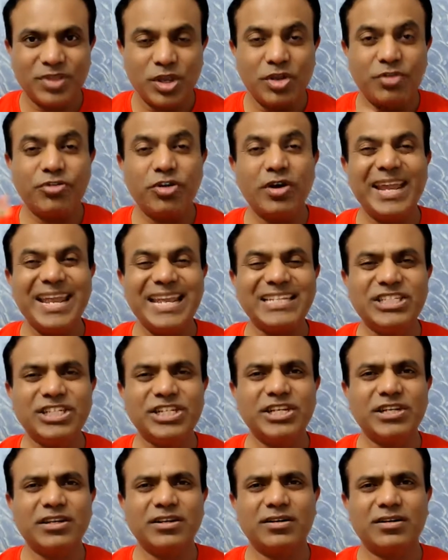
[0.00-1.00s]
if you're
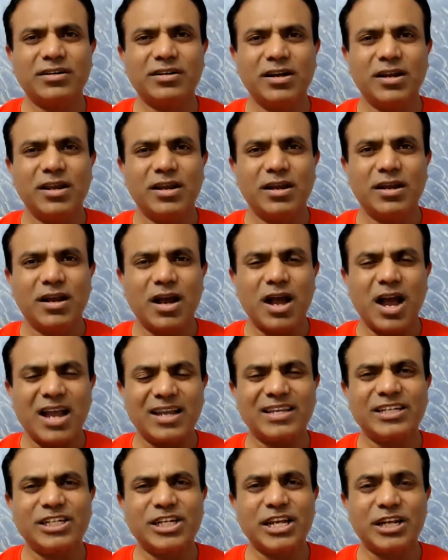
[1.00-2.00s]
engineer,
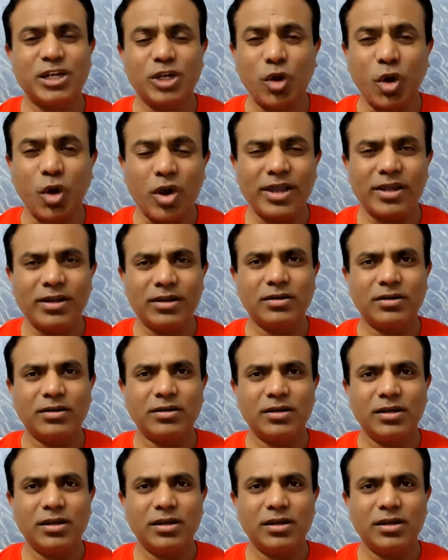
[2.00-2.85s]
architect, lawyer,